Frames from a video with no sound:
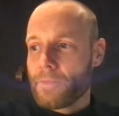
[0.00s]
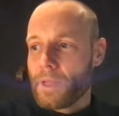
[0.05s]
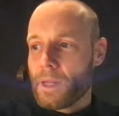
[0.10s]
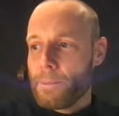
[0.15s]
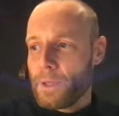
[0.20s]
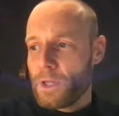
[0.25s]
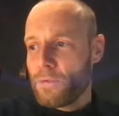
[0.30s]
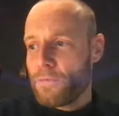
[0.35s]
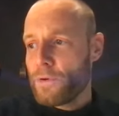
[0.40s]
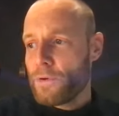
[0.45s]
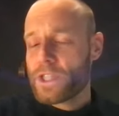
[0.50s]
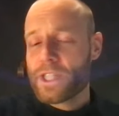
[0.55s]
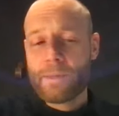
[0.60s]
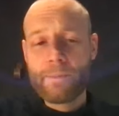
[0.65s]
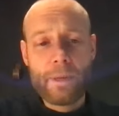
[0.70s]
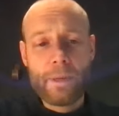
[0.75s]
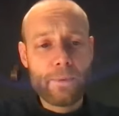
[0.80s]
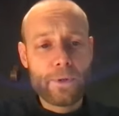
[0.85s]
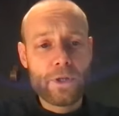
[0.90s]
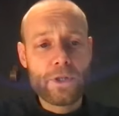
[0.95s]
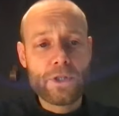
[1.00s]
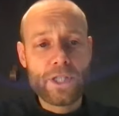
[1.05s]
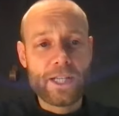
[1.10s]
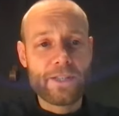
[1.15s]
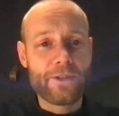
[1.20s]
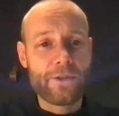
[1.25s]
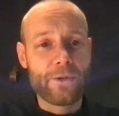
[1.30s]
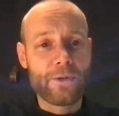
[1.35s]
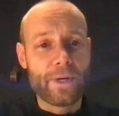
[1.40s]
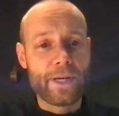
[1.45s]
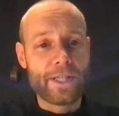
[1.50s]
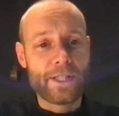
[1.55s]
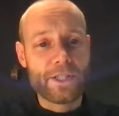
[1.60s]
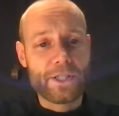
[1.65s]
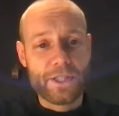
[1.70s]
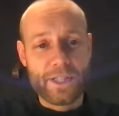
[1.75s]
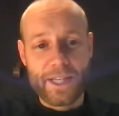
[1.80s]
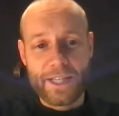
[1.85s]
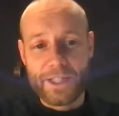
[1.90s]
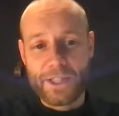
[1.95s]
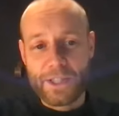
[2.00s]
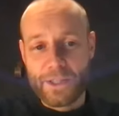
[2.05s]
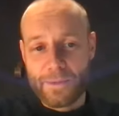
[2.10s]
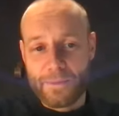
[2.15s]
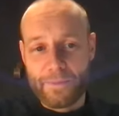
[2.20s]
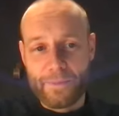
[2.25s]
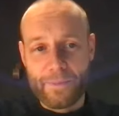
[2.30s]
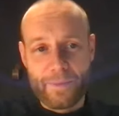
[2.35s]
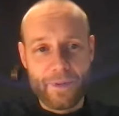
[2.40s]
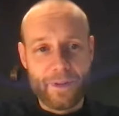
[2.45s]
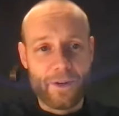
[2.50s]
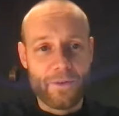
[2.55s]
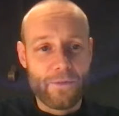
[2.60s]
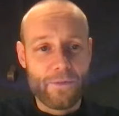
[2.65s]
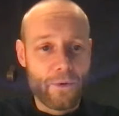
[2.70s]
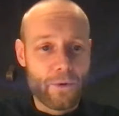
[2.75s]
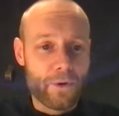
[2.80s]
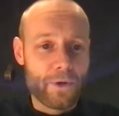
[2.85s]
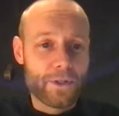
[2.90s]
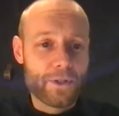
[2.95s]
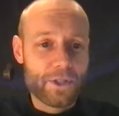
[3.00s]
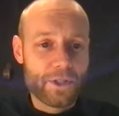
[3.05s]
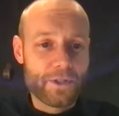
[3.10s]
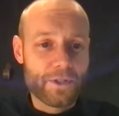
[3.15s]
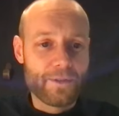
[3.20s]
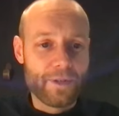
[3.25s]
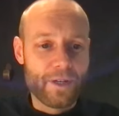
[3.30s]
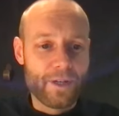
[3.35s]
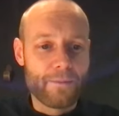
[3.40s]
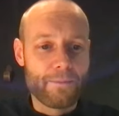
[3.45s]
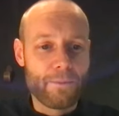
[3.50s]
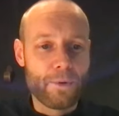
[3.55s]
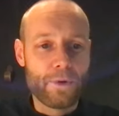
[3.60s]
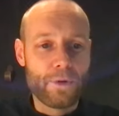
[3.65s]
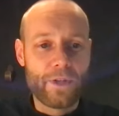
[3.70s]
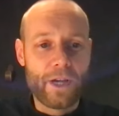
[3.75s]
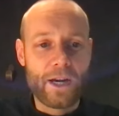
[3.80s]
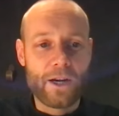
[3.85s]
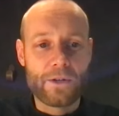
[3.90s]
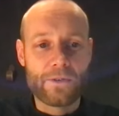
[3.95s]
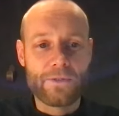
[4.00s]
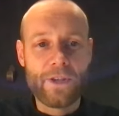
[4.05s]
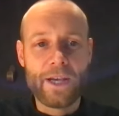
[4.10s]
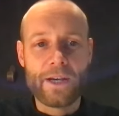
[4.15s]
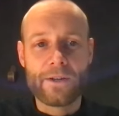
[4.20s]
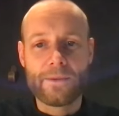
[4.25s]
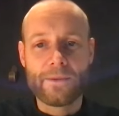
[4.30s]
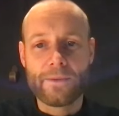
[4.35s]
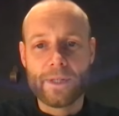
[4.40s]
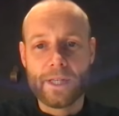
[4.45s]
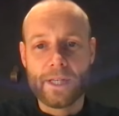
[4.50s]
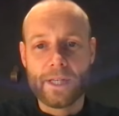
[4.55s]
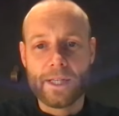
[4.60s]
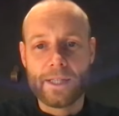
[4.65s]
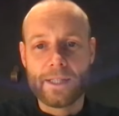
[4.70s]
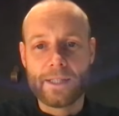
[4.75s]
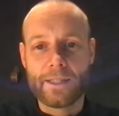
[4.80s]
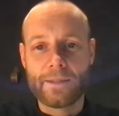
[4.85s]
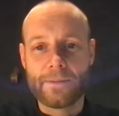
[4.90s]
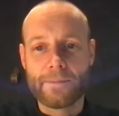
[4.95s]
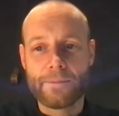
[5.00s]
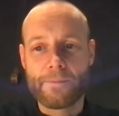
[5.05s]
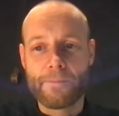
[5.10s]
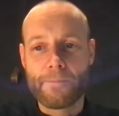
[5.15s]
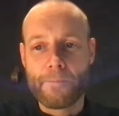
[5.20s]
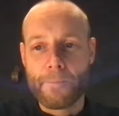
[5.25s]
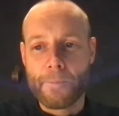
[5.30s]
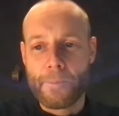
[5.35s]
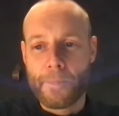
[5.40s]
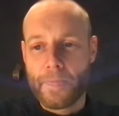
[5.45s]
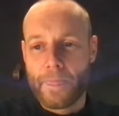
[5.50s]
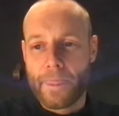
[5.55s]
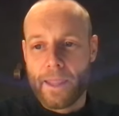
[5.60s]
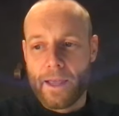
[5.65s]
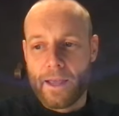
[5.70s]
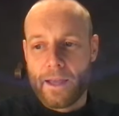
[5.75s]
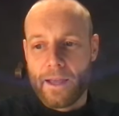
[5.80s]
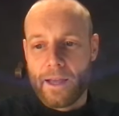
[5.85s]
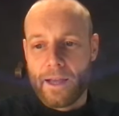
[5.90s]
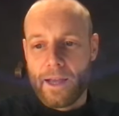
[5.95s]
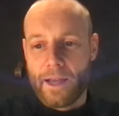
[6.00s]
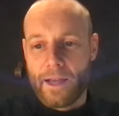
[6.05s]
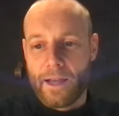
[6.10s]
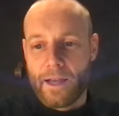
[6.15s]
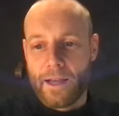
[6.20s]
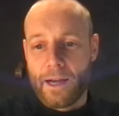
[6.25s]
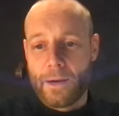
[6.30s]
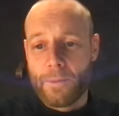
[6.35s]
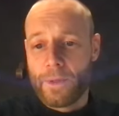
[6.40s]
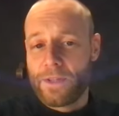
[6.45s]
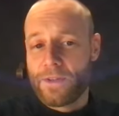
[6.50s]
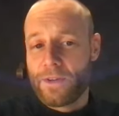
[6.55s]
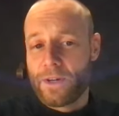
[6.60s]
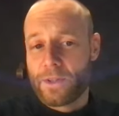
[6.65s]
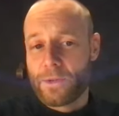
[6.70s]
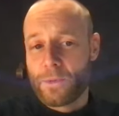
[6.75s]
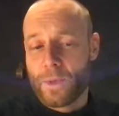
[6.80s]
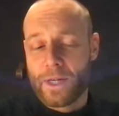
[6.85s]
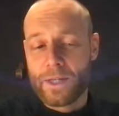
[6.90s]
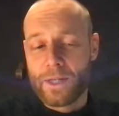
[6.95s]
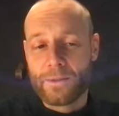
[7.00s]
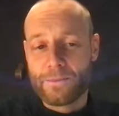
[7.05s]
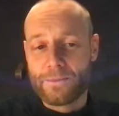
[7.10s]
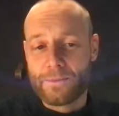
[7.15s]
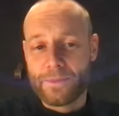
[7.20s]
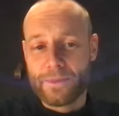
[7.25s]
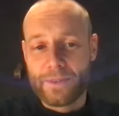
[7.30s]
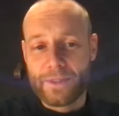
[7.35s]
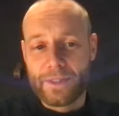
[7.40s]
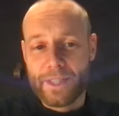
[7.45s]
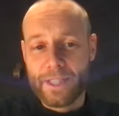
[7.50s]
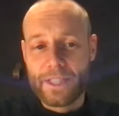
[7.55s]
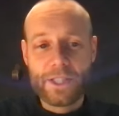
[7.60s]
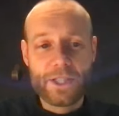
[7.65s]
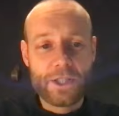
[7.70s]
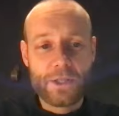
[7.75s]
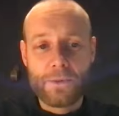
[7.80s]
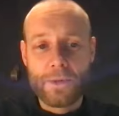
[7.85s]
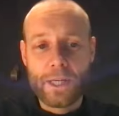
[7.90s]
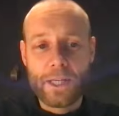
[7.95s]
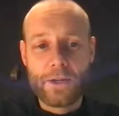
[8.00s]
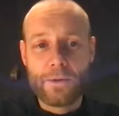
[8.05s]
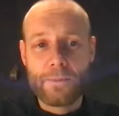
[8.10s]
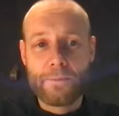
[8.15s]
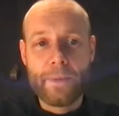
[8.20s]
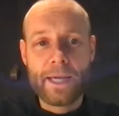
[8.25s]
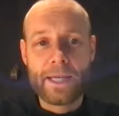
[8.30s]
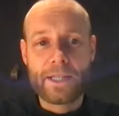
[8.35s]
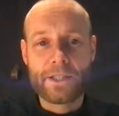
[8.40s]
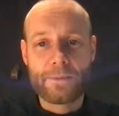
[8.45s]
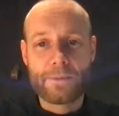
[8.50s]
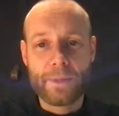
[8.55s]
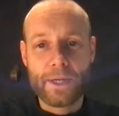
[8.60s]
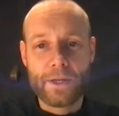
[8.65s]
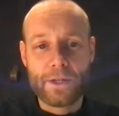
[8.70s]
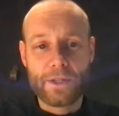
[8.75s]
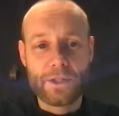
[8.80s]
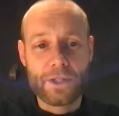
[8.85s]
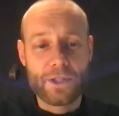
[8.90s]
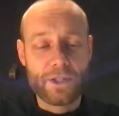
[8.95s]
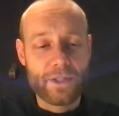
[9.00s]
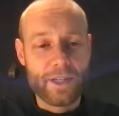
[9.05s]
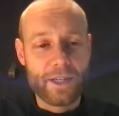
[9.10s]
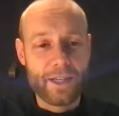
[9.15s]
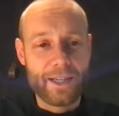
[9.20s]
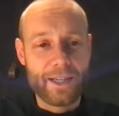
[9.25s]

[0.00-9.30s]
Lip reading: but the first thing people usually do is of course book their hotel. And we thought, well, this is a really good mix because